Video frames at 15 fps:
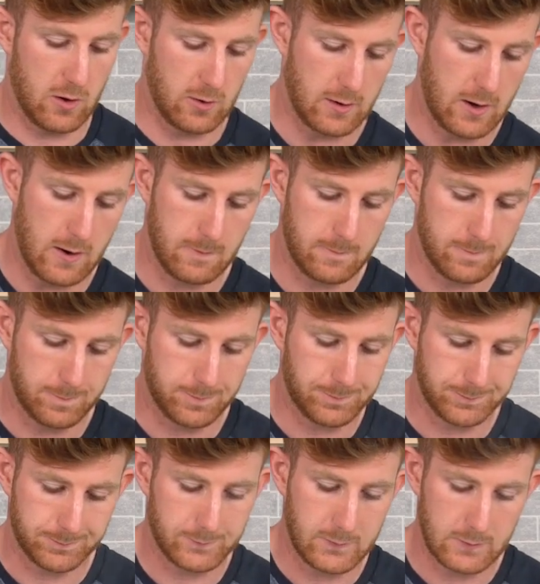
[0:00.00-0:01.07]
here or there.
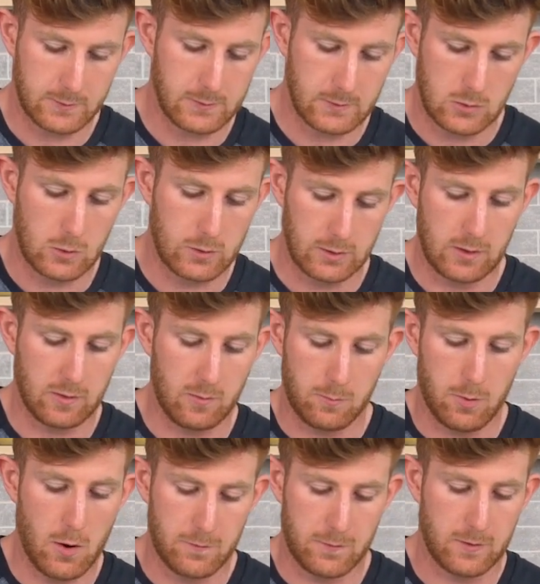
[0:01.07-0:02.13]
Cooking
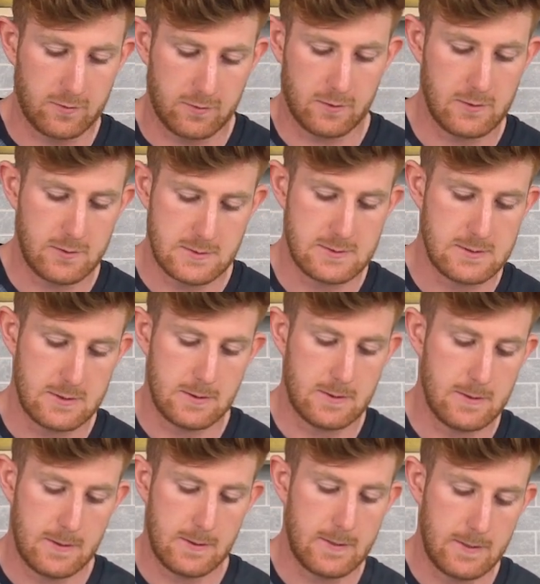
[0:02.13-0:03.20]
isn't perfect.
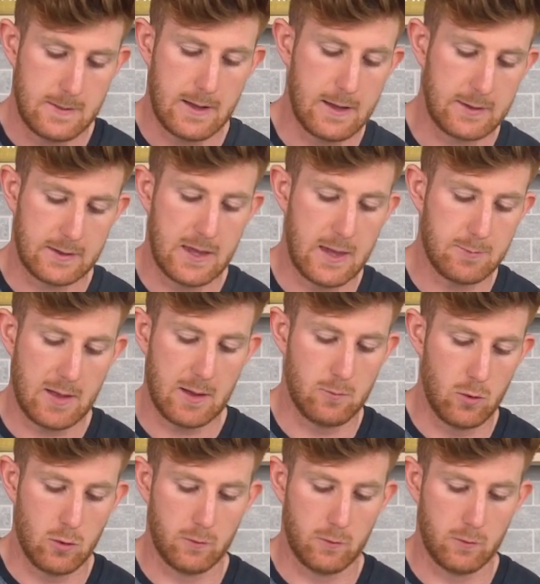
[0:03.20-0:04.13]
And keep that